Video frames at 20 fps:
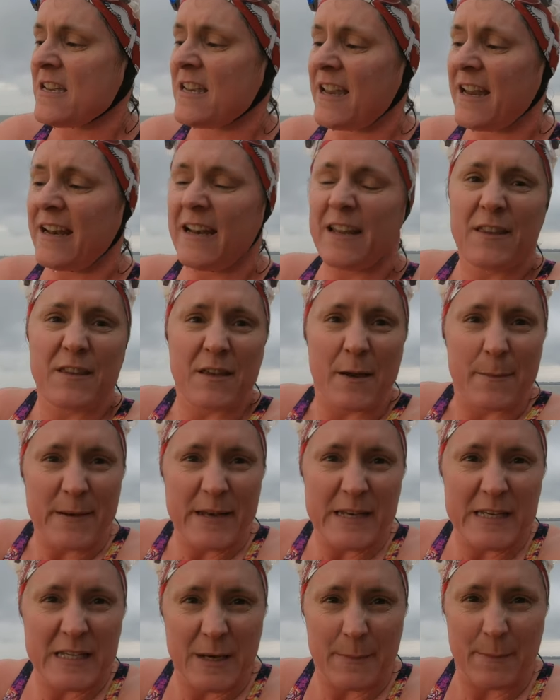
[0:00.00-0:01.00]
get a thumb
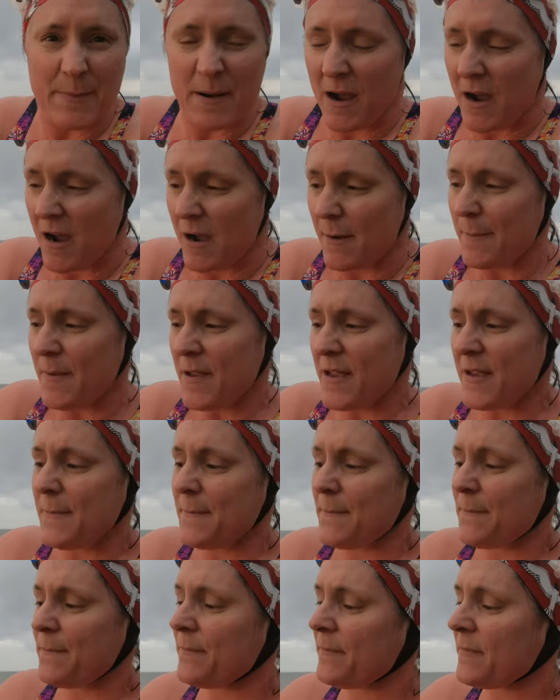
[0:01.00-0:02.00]
into your palm,
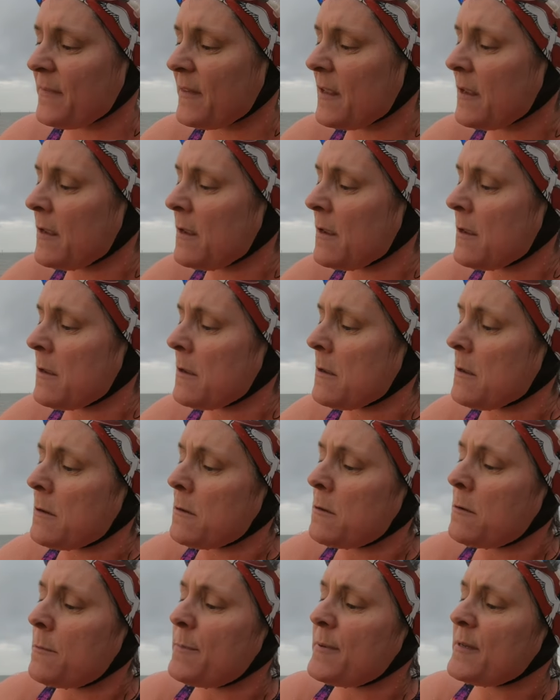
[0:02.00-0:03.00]

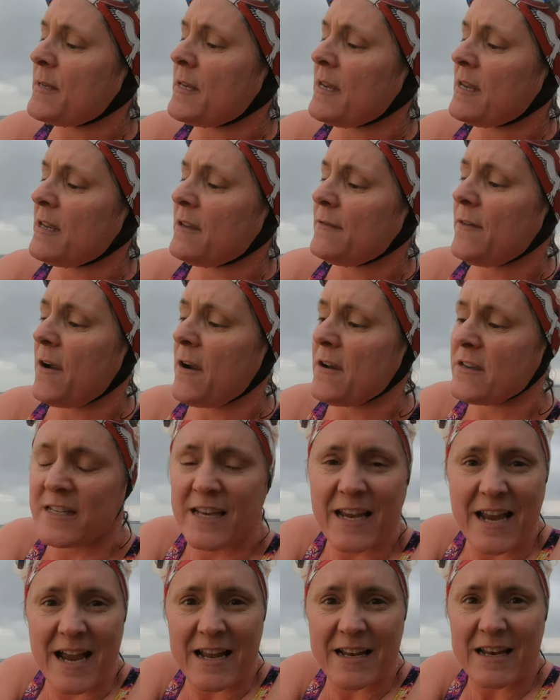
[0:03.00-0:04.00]
oops, as far as you
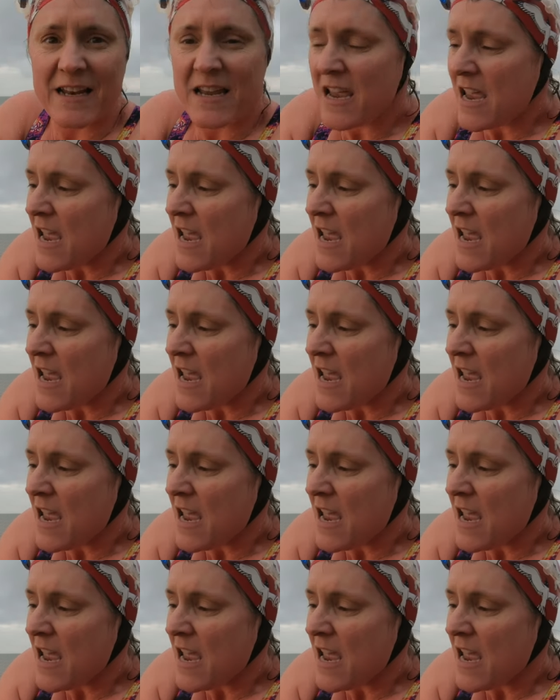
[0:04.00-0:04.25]
can,